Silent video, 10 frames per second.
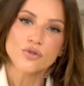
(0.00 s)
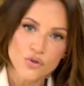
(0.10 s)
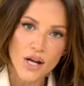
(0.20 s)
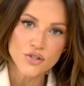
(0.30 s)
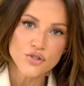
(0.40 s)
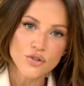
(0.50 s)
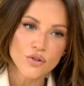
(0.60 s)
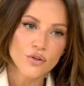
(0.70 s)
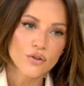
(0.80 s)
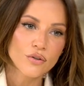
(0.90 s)
stretch
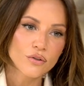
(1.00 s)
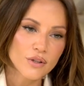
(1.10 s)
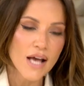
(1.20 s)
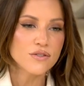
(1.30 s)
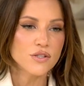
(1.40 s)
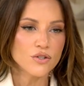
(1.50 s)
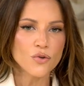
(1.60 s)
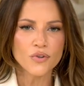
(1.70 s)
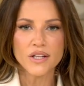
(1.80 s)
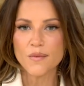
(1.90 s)
last year.
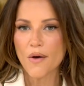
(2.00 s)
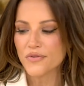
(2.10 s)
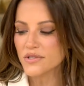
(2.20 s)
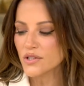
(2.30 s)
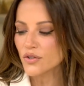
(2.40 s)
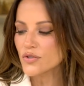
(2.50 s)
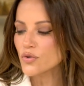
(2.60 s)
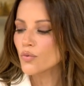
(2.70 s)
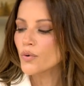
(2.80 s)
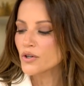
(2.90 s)
Don't forget about the Steelers.
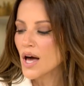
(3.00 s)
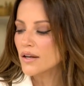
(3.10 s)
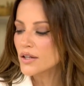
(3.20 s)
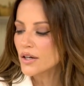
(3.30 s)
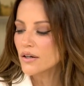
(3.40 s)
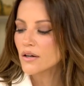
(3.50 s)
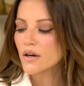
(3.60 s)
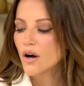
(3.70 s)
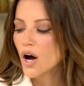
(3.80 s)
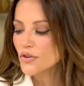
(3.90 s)
We're not here
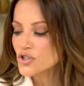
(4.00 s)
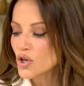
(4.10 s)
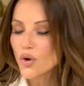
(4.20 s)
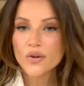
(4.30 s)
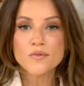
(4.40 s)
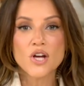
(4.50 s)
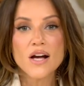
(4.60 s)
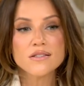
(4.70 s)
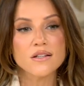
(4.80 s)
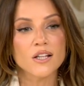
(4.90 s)
on the show. Kareem
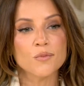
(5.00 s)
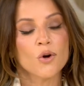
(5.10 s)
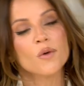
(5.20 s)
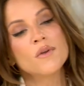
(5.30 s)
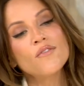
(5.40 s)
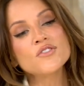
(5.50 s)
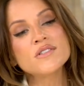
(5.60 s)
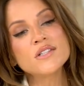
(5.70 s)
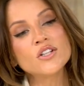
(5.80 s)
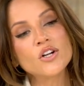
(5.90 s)
Jackson on the program, never a
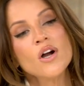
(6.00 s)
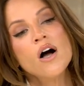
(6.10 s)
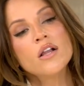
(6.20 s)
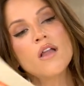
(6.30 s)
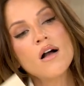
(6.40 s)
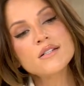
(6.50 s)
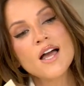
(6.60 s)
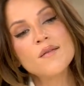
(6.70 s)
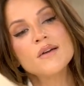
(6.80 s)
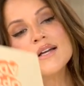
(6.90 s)
Steeler,
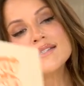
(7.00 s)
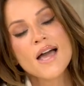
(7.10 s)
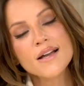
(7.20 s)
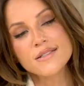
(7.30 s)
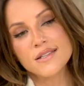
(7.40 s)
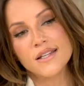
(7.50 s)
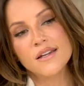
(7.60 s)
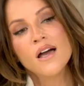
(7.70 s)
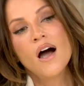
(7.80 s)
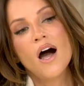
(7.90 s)
longtime Texan.
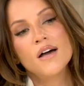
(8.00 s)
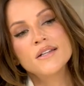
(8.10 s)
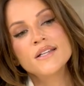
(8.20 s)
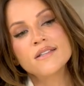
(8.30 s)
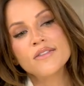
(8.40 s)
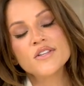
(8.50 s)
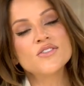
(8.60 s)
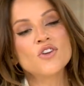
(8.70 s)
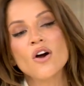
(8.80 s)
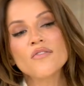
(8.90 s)
Uh, he's the
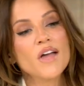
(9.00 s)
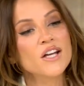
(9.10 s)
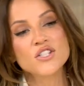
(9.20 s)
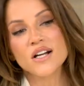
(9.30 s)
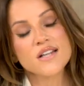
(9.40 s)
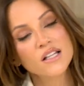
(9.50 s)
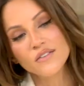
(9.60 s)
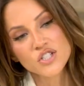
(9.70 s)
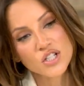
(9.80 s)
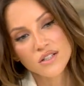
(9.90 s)
star of KJAC
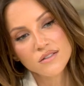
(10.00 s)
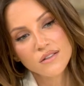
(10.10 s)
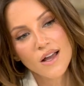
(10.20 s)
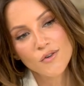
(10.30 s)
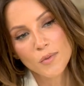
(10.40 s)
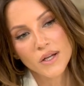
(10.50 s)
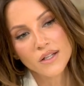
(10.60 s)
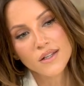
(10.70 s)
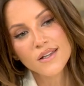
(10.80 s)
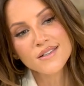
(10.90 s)
Television
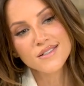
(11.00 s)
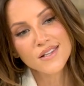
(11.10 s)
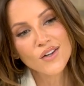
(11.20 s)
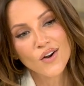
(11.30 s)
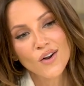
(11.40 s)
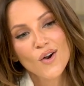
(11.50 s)
everybody. He is here.